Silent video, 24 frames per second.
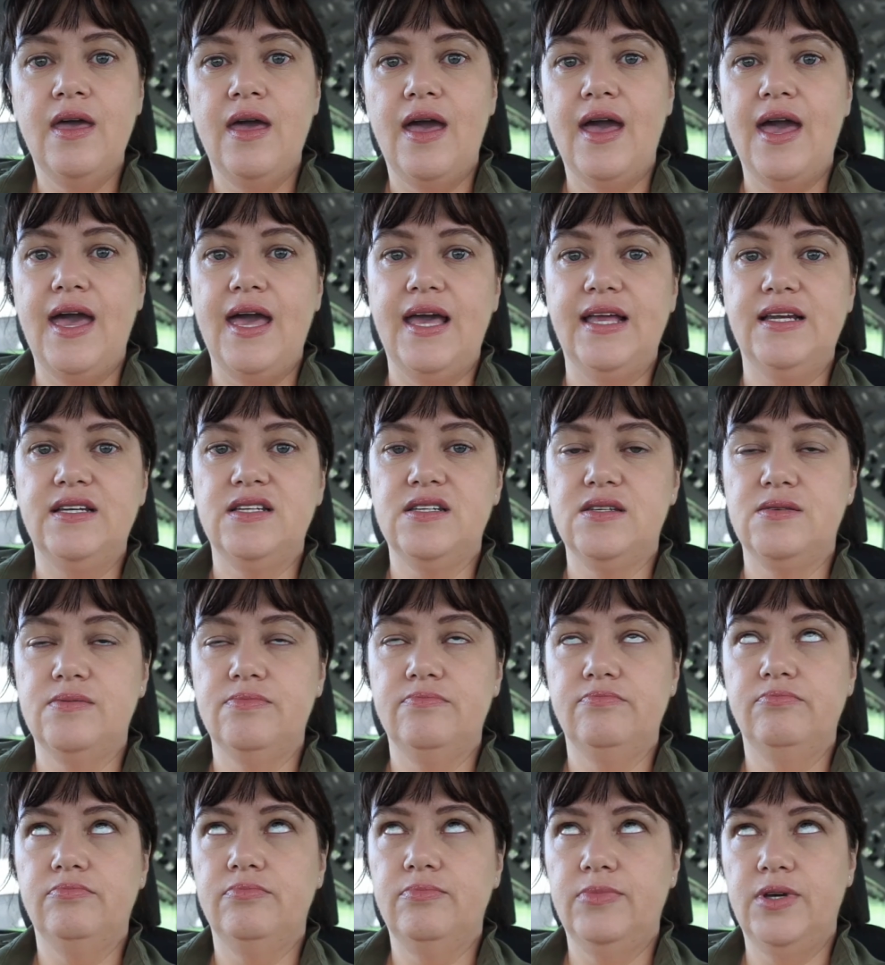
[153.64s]
and
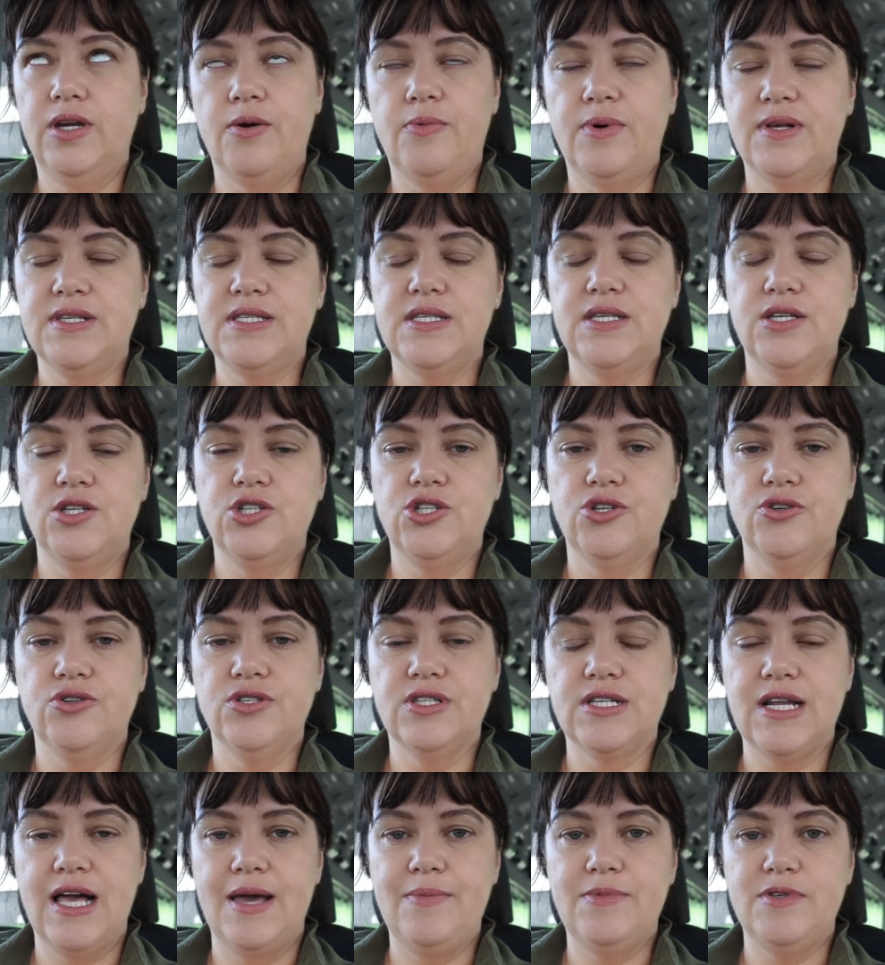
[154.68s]
you know, once the
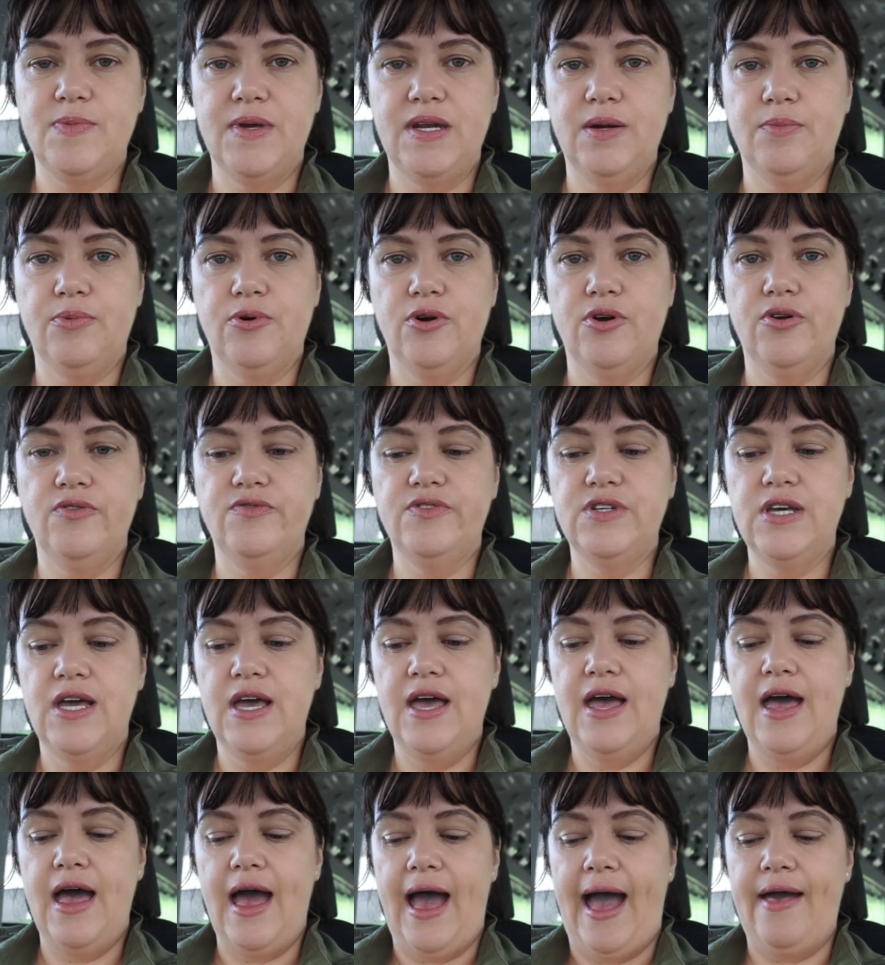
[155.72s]
insurance claim has been approved,
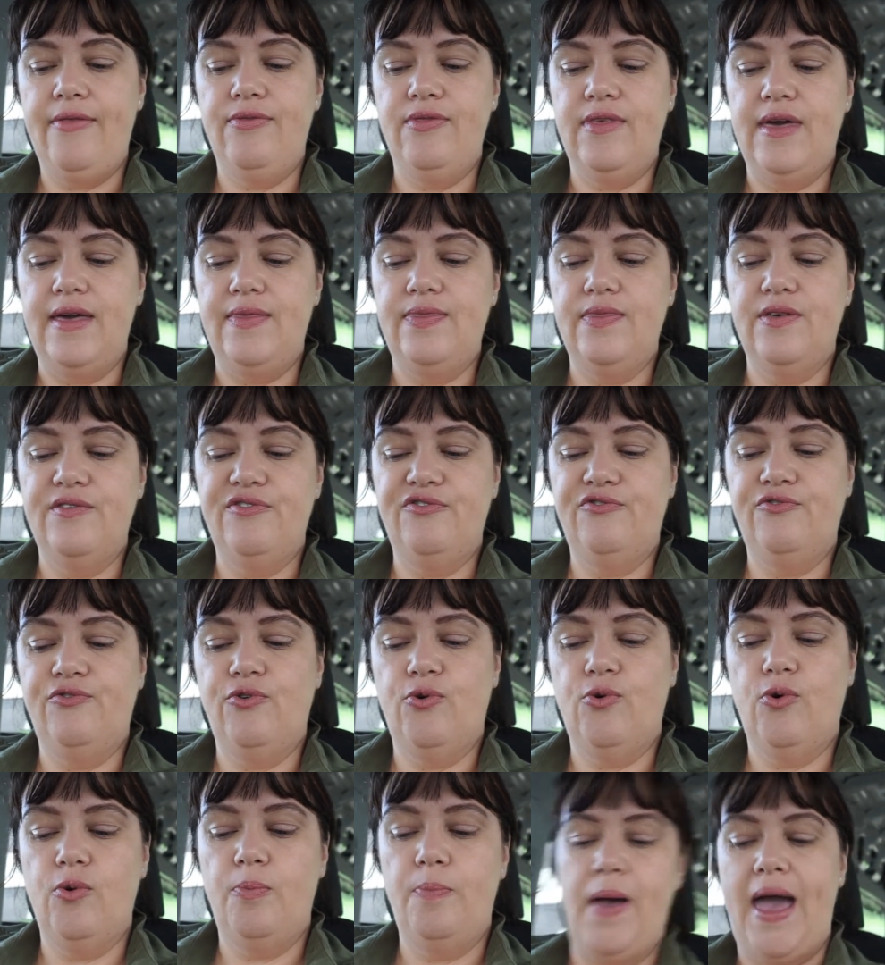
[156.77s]
and then the
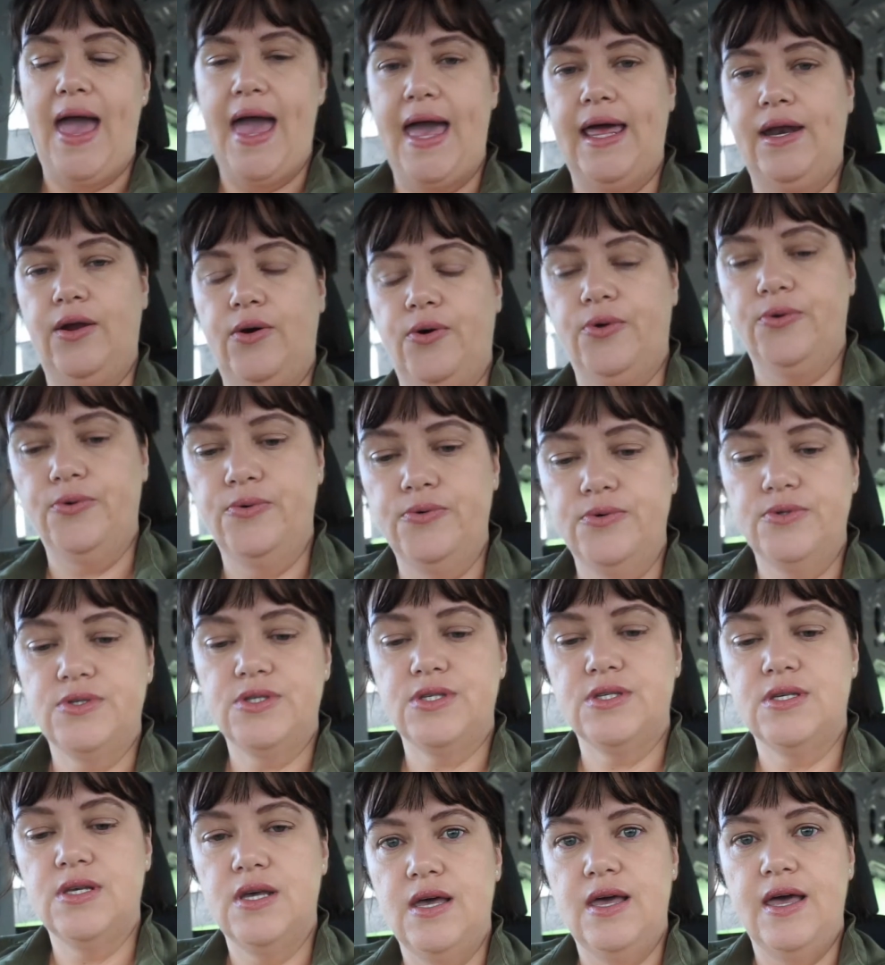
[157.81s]
4
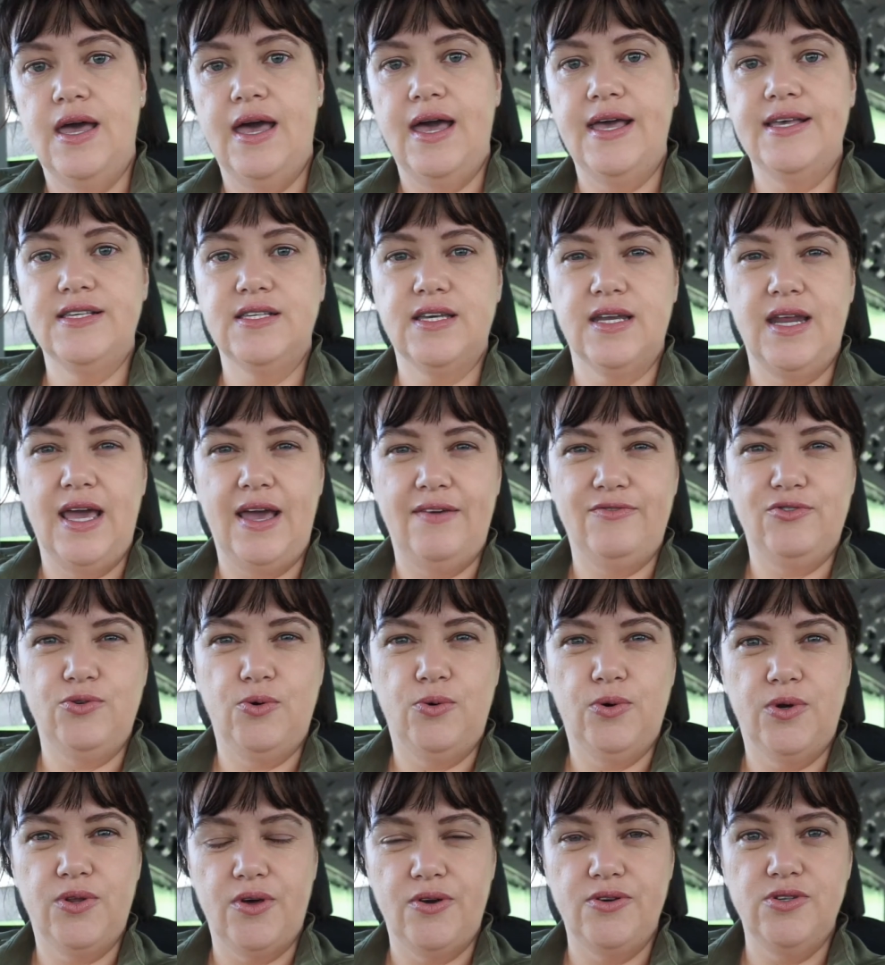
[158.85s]
panels, he's going to have to
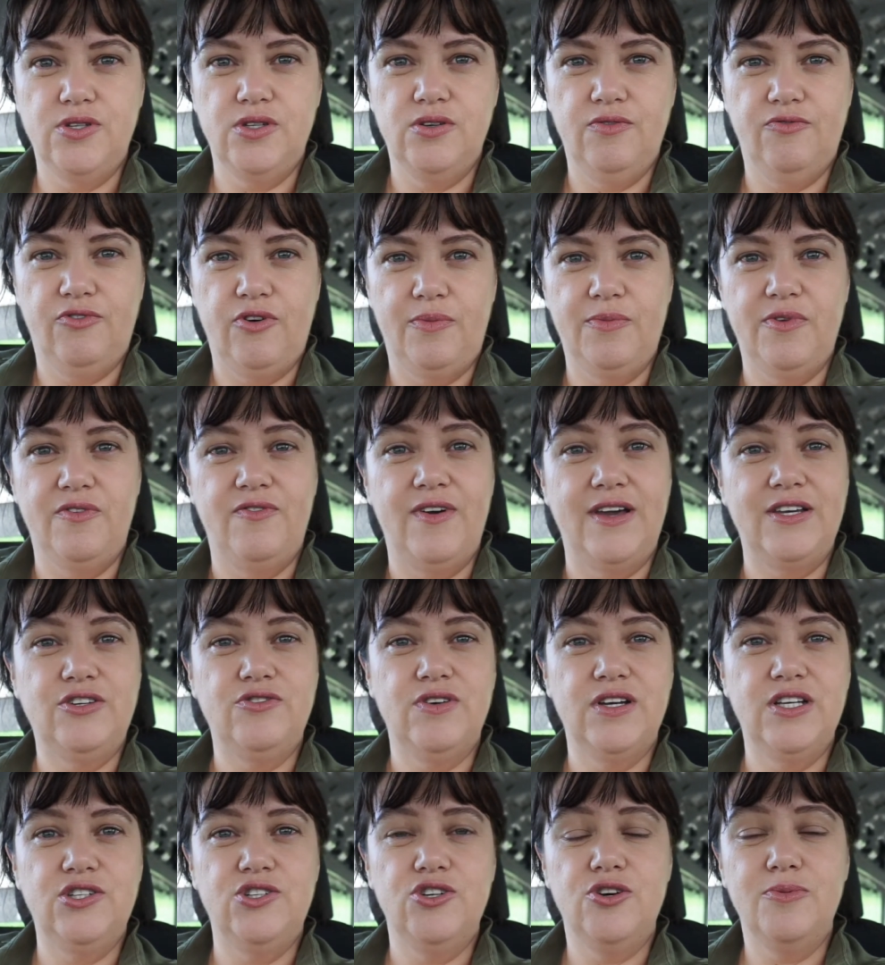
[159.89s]
order those from the
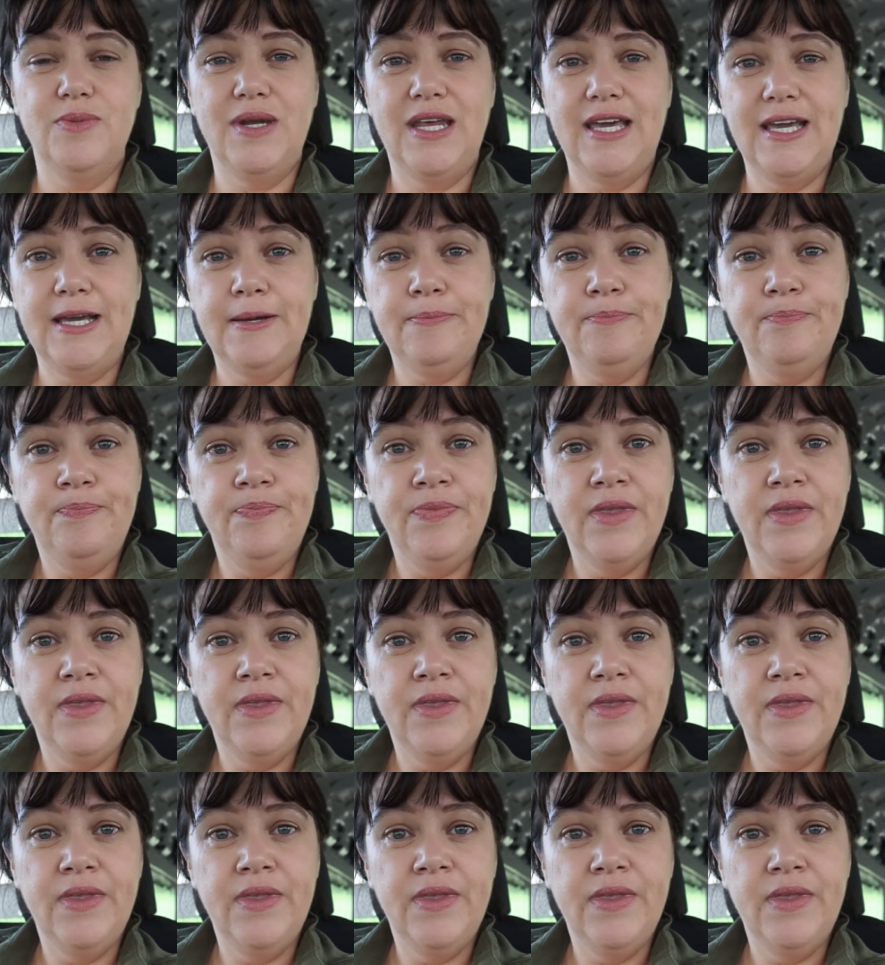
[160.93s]
factory in Germany.